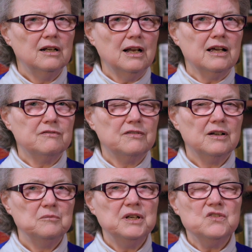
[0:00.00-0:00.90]
life
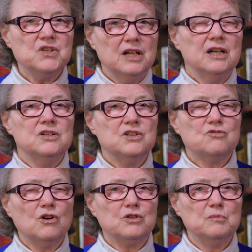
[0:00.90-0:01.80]
means
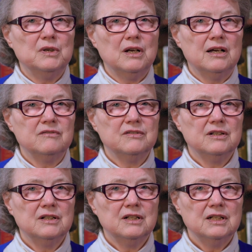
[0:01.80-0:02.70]
indestructible life.
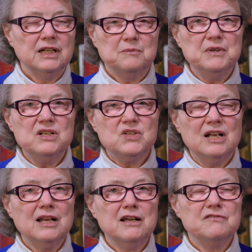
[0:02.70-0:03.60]
It means
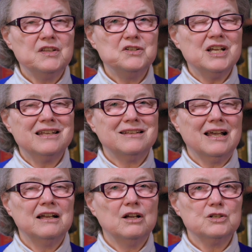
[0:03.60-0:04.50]
a life that death
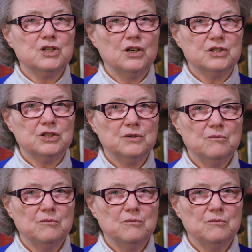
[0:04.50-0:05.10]
cannot touch.